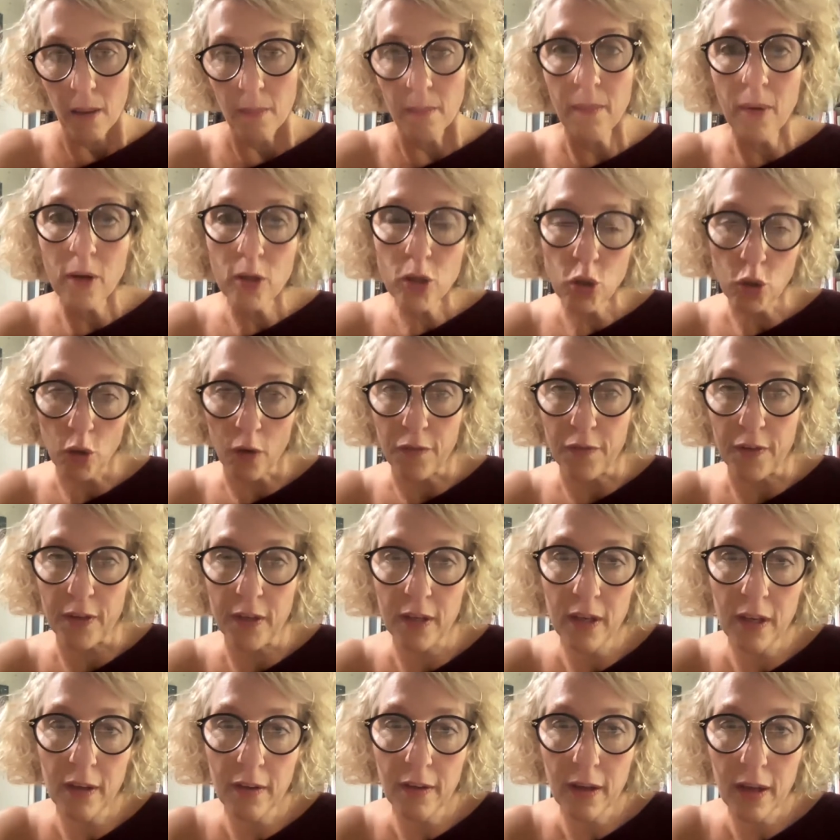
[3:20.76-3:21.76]
Most
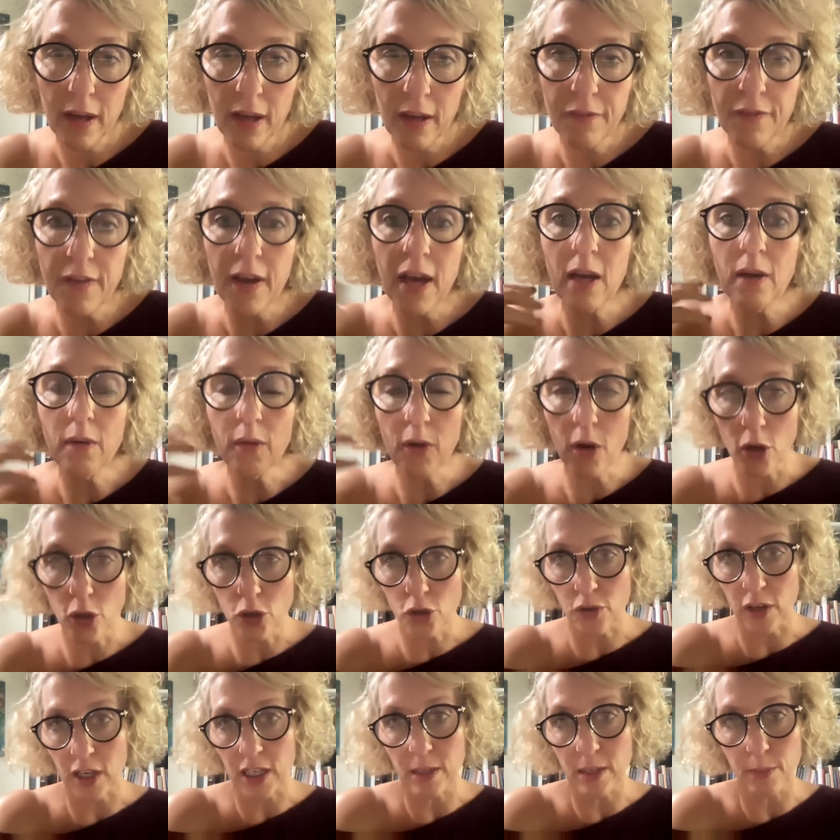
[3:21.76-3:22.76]
often, if I
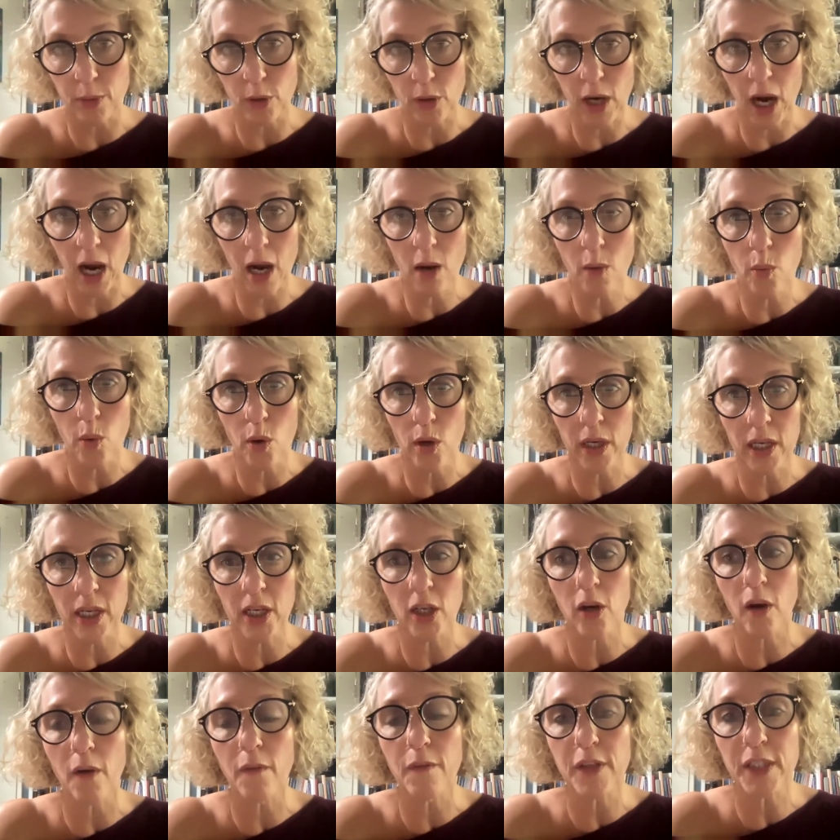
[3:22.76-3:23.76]
ghostwrite a book, I work in
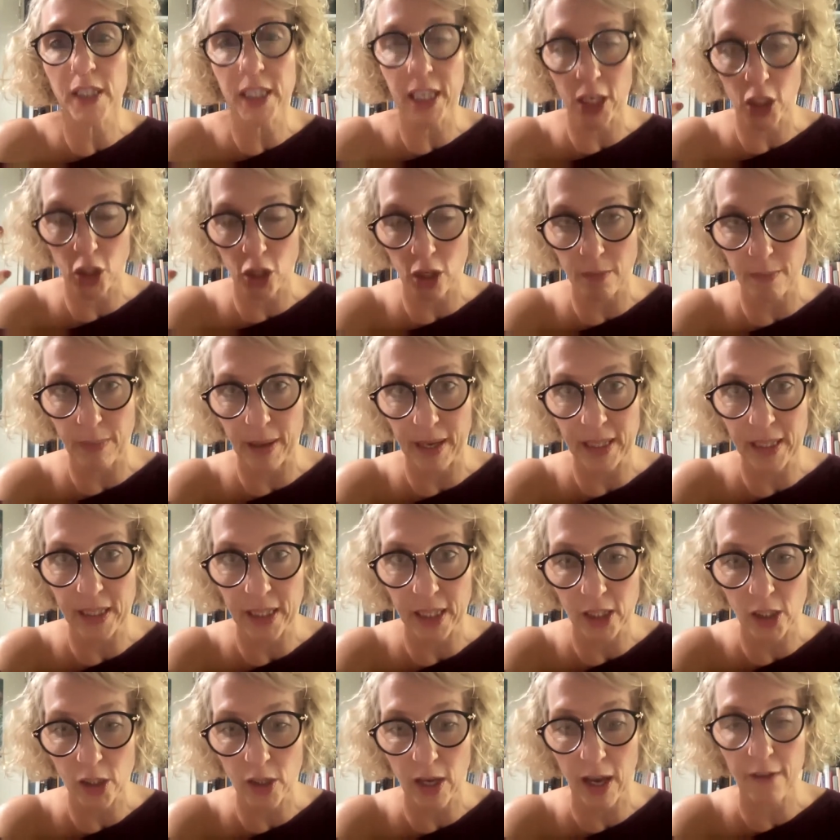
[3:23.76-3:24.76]
a conversation
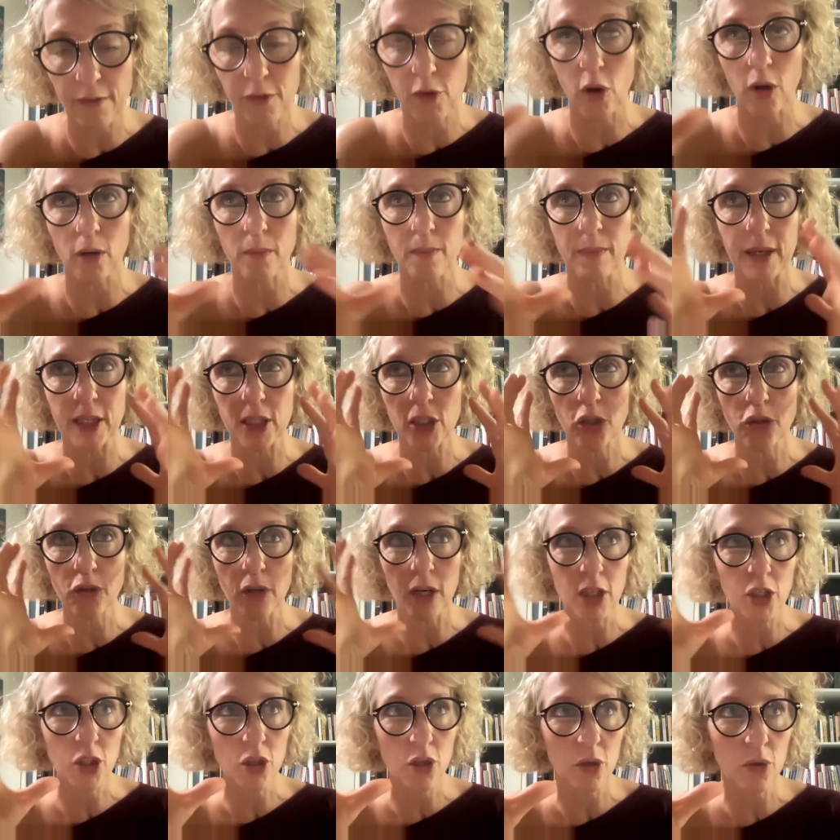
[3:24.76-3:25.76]
basis. So I've got my
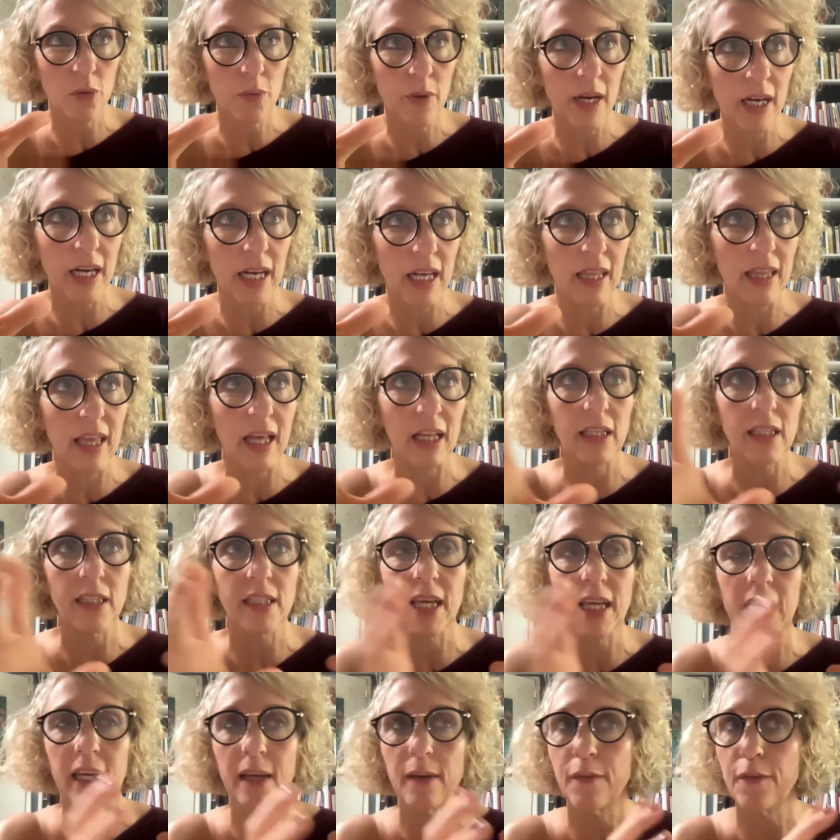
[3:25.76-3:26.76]
structure already. That'll
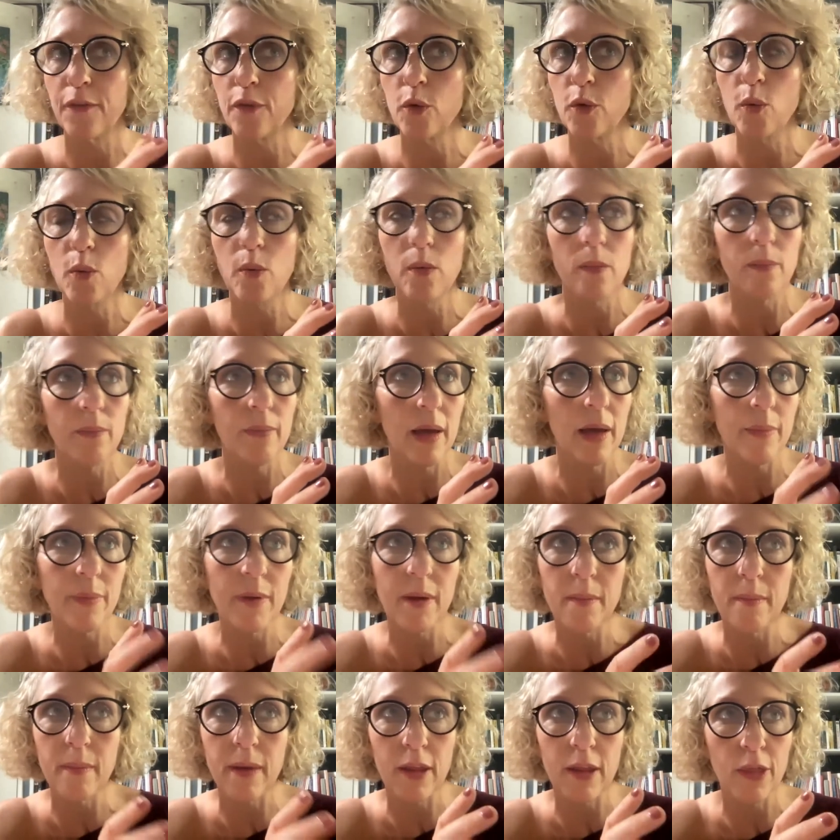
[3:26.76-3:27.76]
take maybe
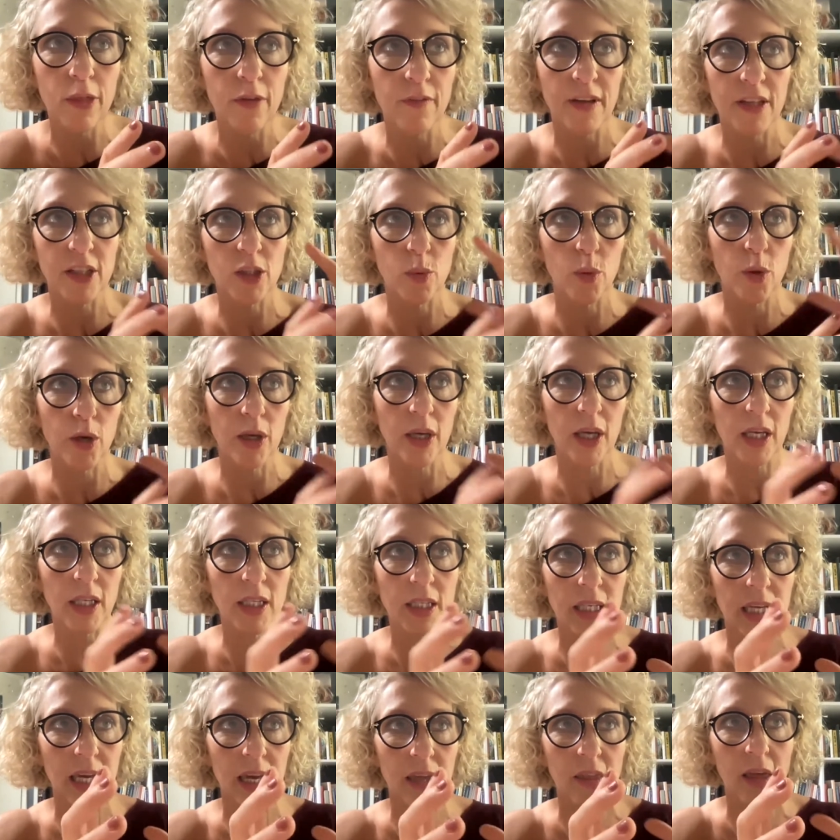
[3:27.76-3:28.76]
a month of us working
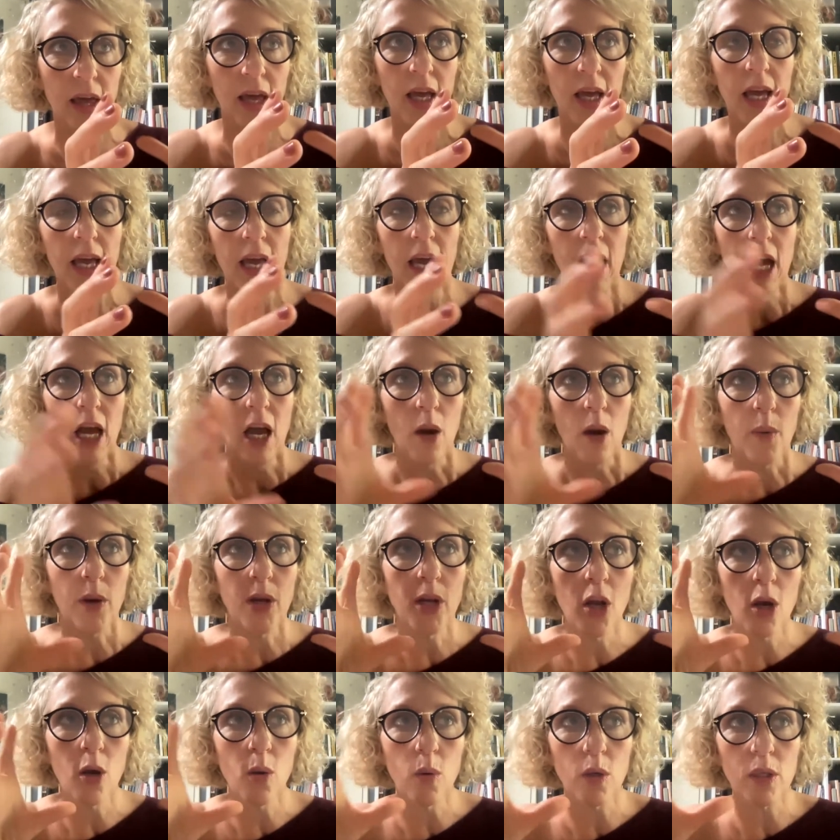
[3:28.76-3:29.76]
together. We
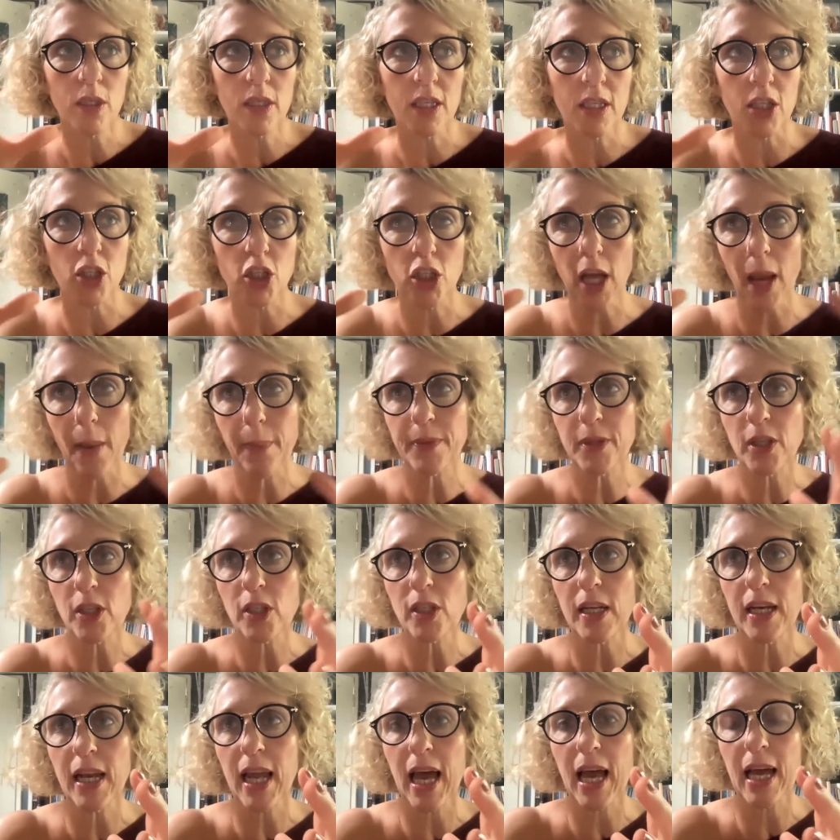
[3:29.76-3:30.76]
know what the chapters
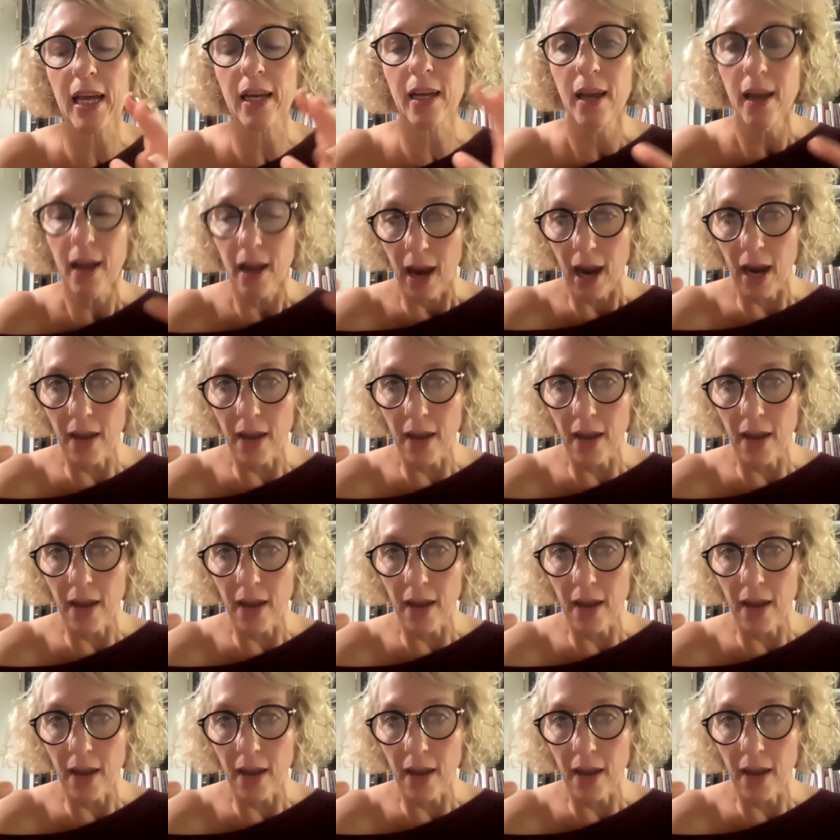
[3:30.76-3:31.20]
are like.